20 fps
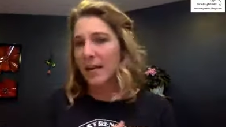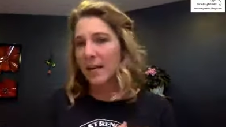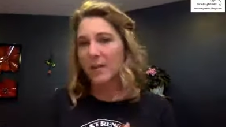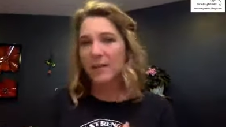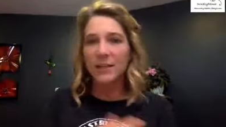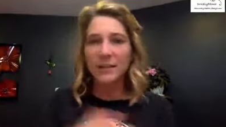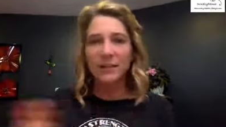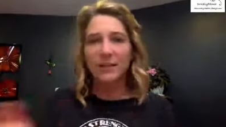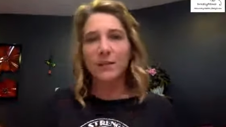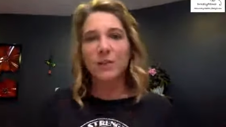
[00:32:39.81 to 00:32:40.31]
And
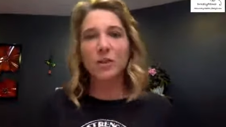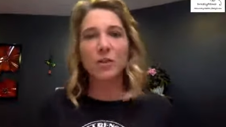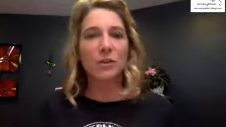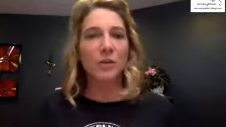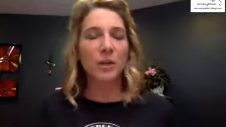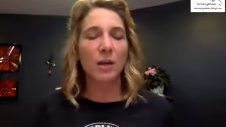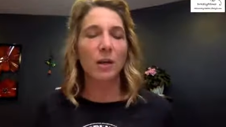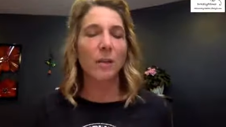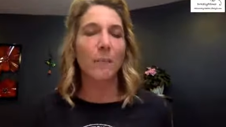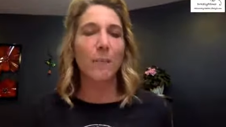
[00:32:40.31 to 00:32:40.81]
this is
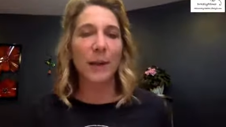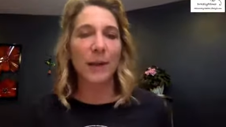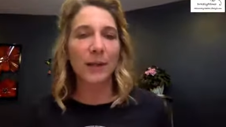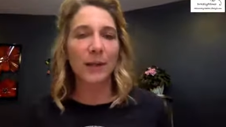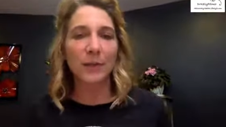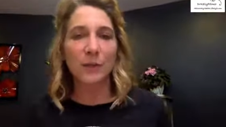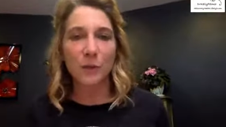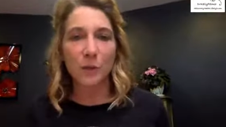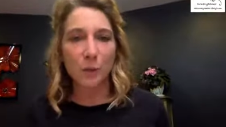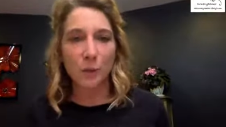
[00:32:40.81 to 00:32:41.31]
just going to
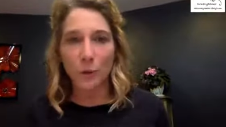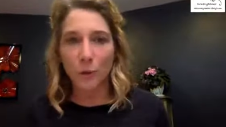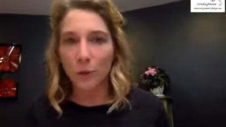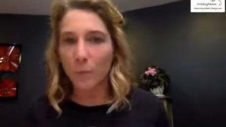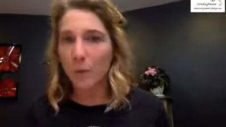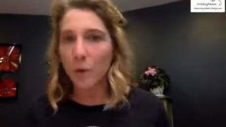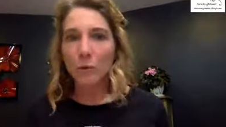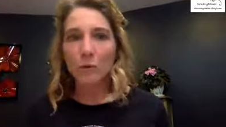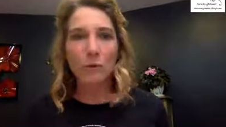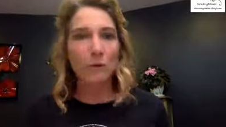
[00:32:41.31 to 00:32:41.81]
balance your
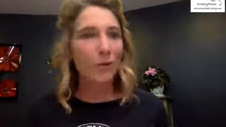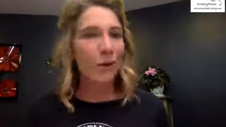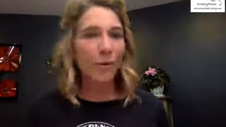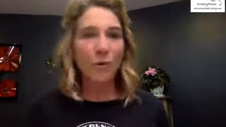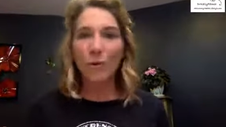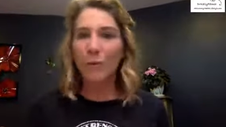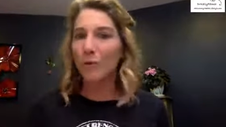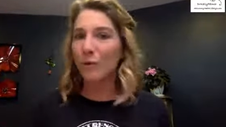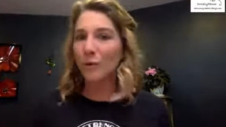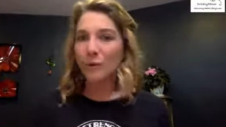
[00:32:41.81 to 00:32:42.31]
hormones. No,
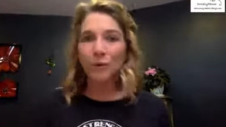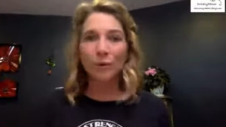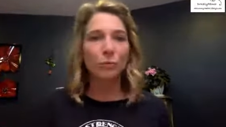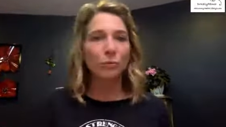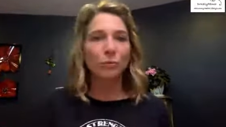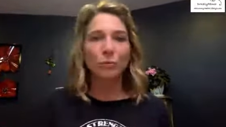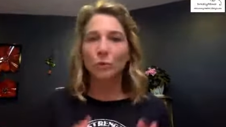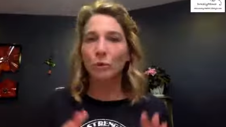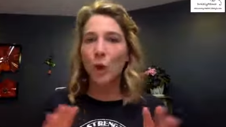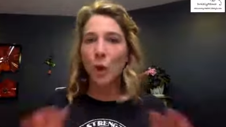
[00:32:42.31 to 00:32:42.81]
no, no, no,
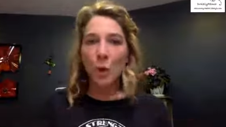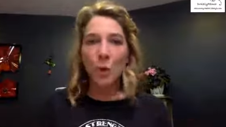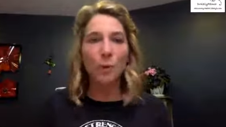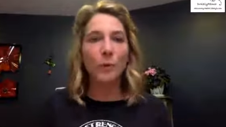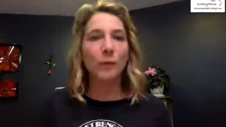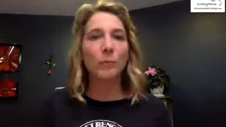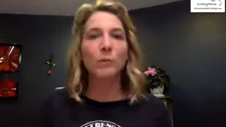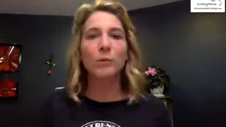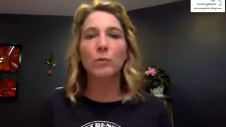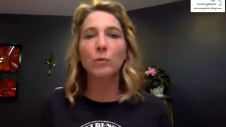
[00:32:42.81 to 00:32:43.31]
no.
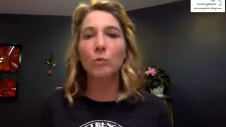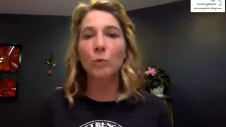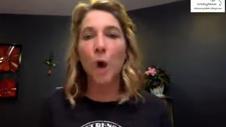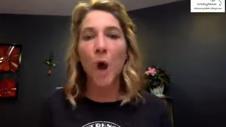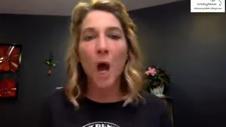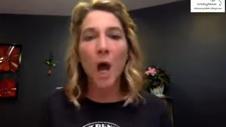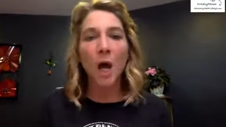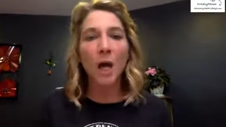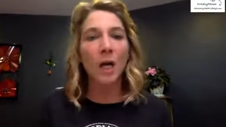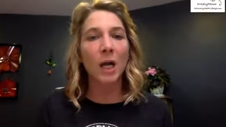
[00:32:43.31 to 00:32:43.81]
It was
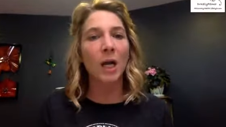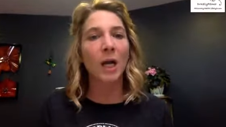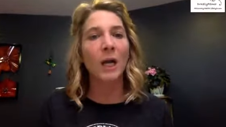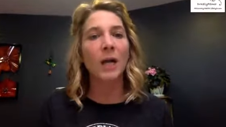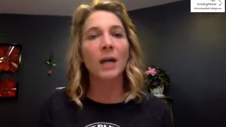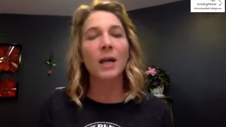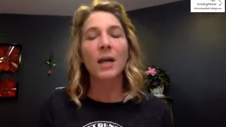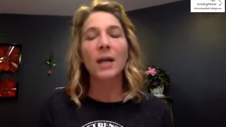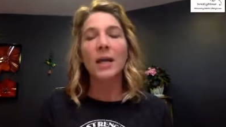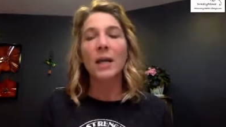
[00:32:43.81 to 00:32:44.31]
wrong.
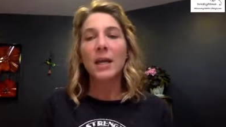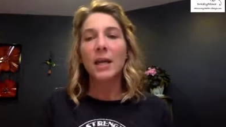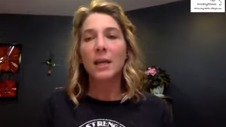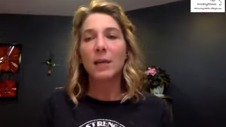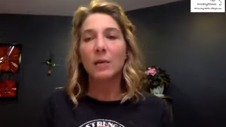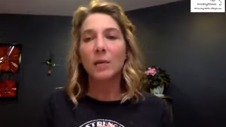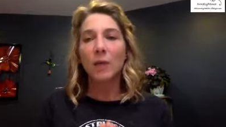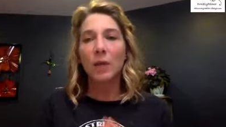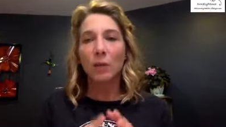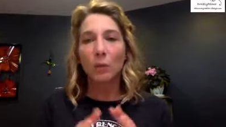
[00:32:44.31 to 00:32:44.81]

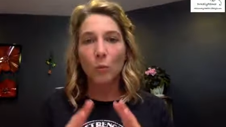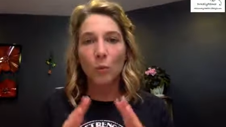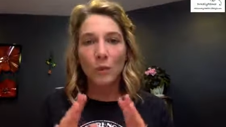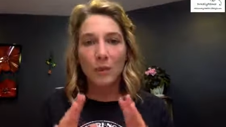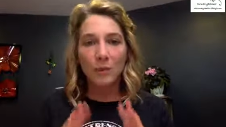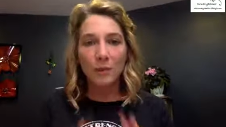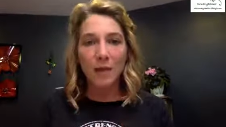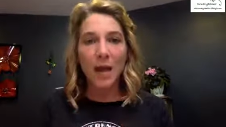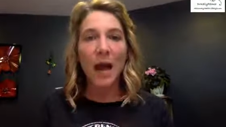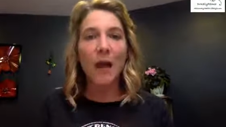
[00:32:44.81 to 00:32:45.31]
It, it
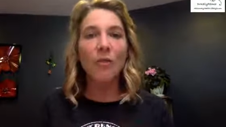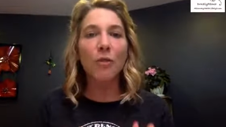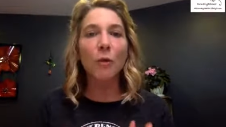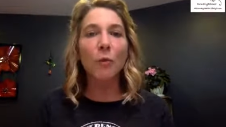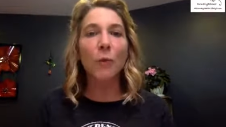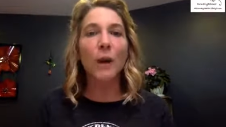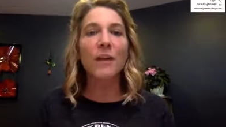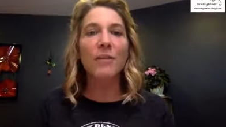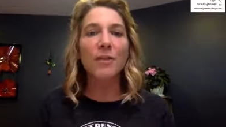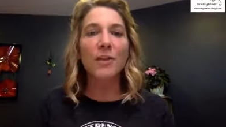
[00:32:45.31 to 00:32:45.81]
was not the
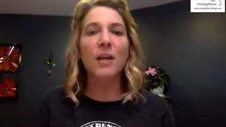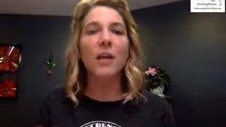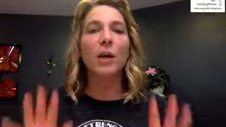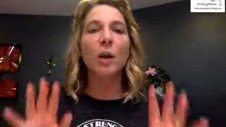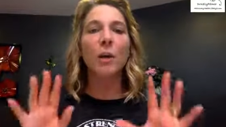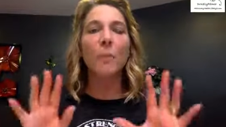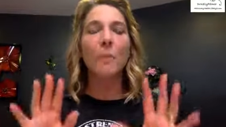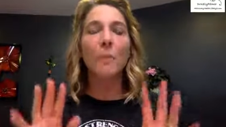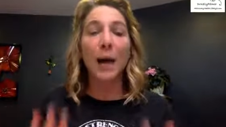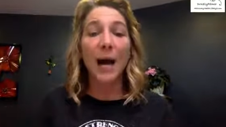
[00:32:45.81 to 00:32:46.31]
right thing.
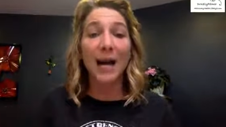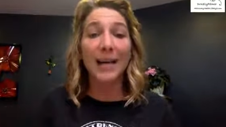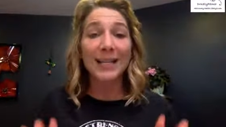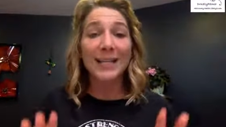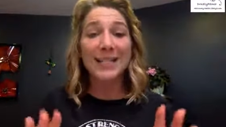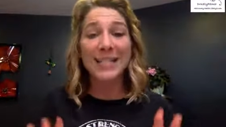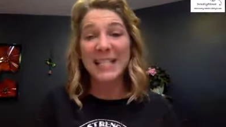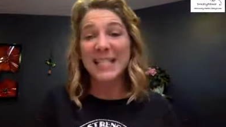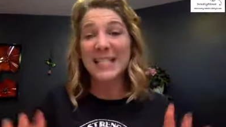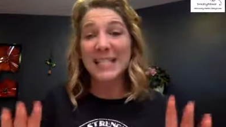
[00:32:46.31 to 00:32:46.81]
Her body
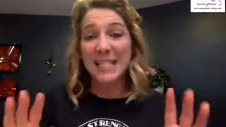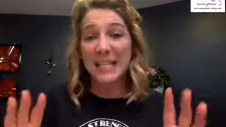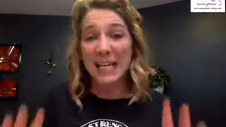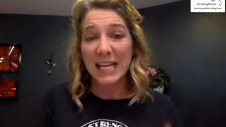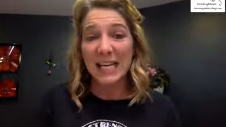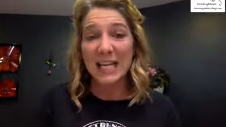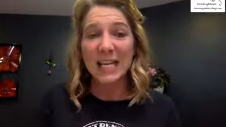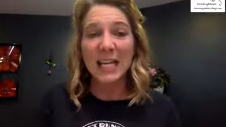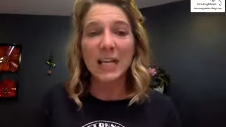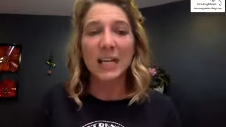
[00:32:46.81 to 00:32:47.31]
didn't
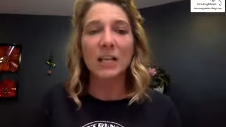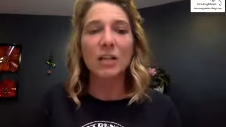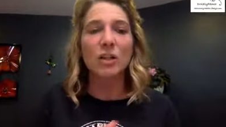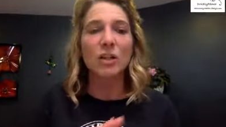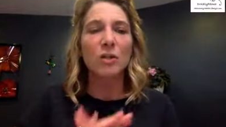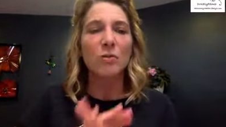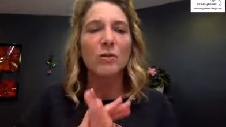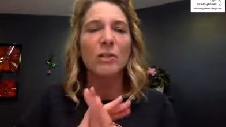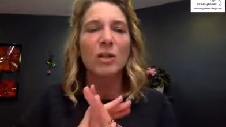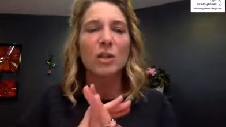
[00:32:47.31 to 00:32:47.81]
need it and
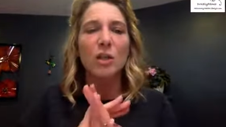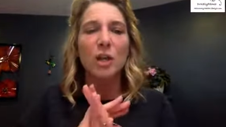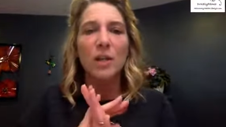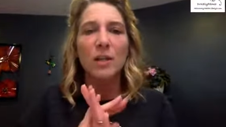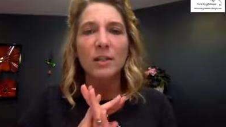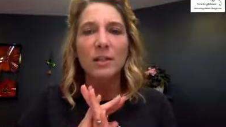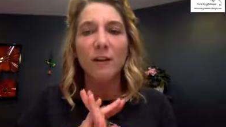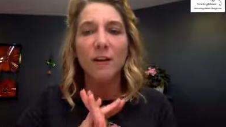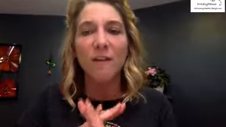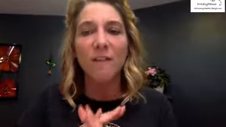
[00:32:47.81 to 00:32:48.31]
she was
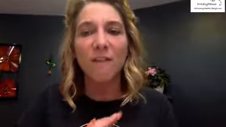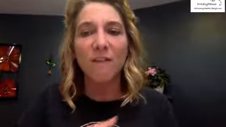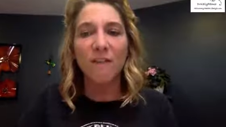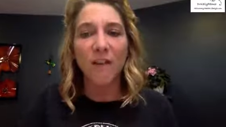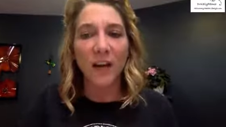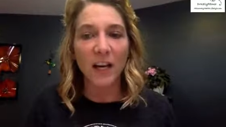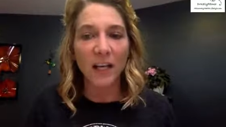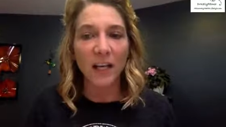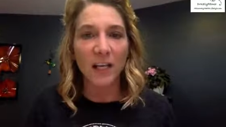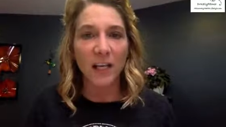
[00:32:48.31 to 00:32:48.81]
just
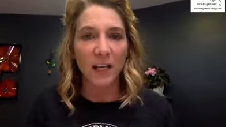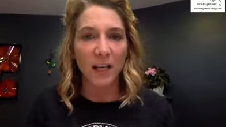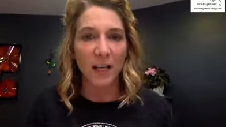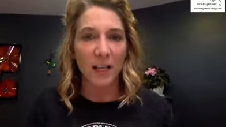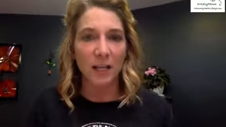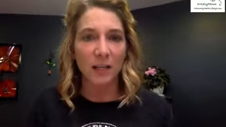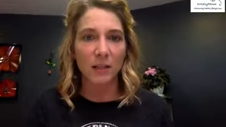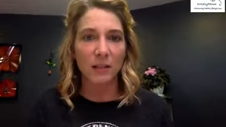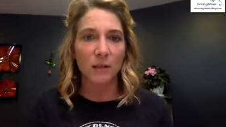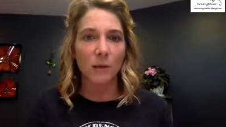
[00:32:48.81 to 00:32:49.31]
fighting
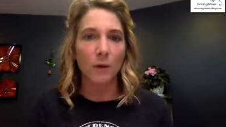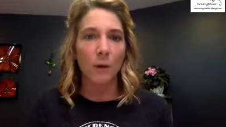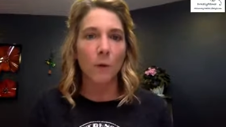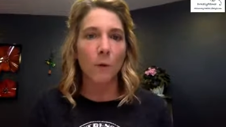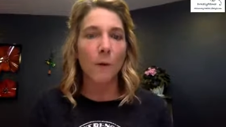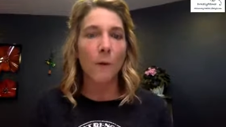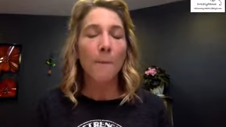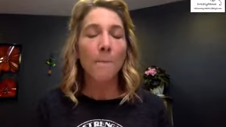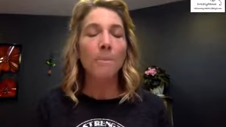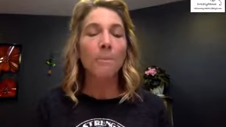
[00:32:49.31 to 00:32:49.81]
it.
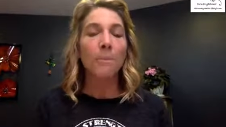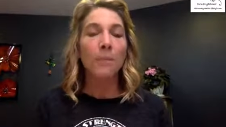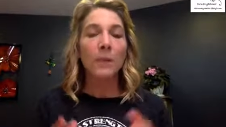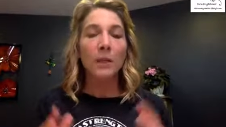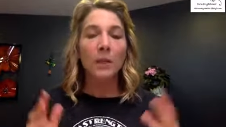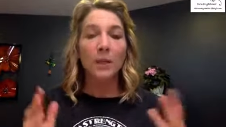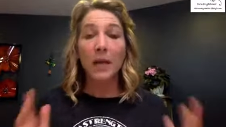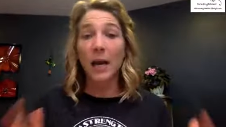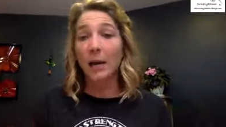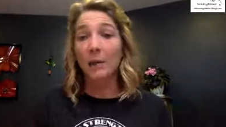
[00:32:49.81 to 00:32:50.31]
So
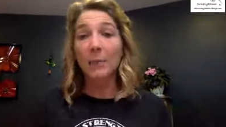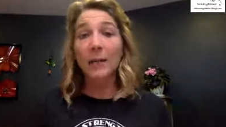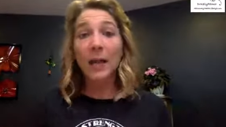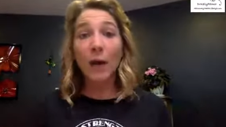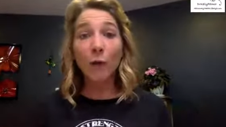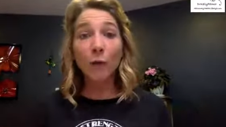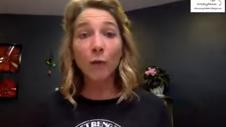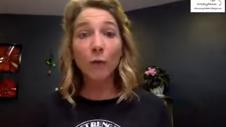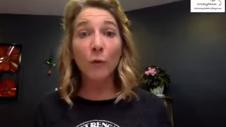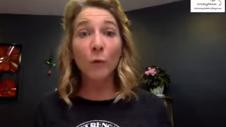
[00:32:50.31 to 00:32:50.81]
you got to be
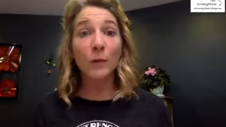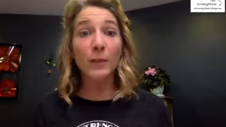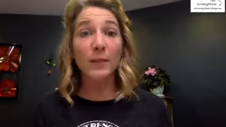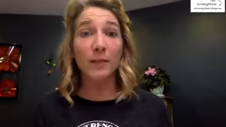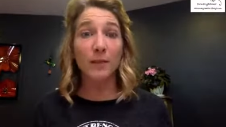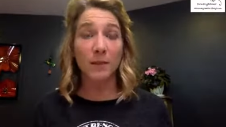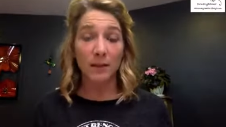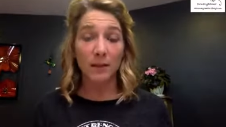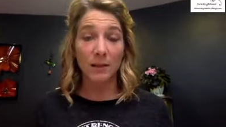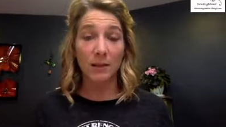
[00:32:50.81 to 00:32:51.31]
careful
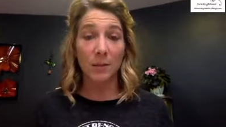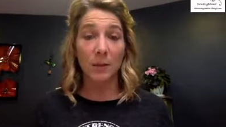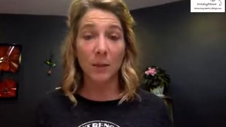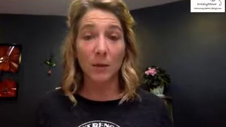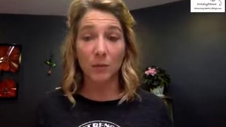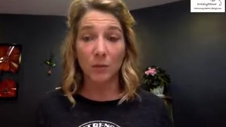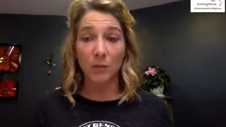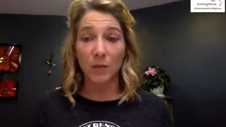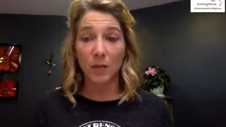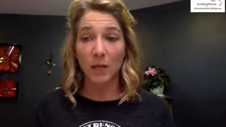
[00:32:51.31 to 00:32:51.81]
with some of
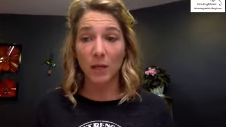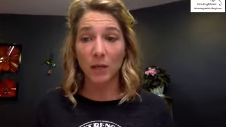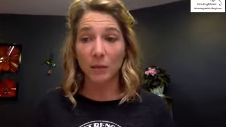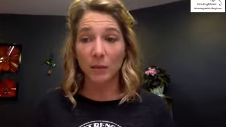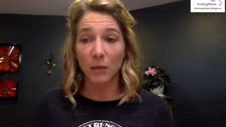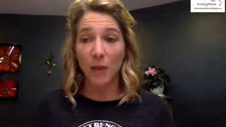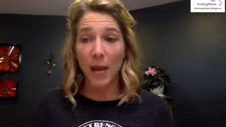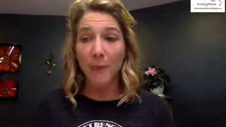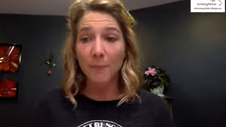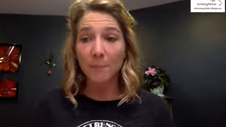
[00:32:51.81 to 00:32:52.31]
those things.
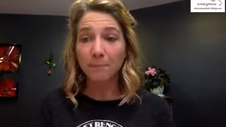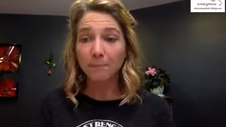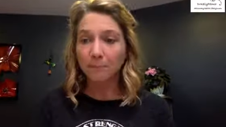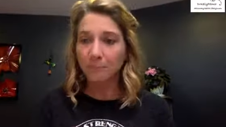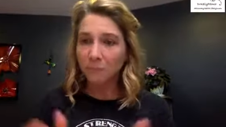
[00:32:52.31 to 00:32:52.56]
Okay.